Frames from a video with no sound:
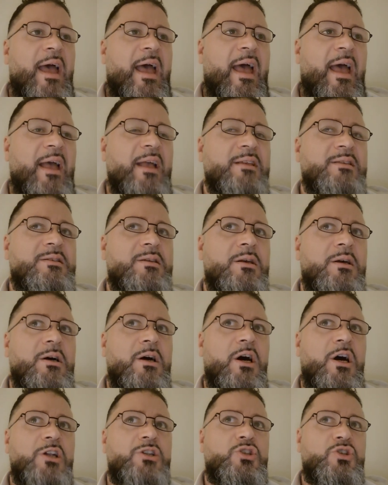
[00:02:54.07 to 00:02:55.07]
as
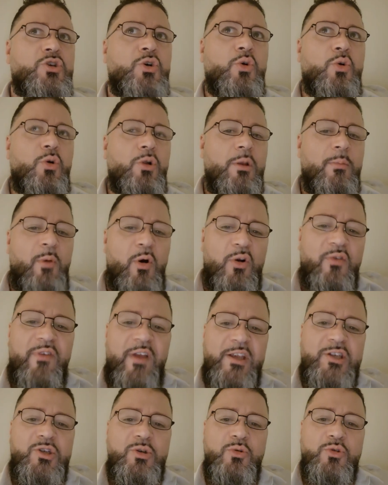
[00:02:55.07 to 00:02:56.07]
a tool, a
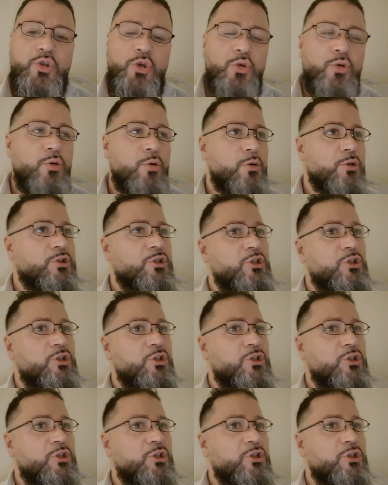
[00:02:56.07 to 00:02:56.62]
motivational tool,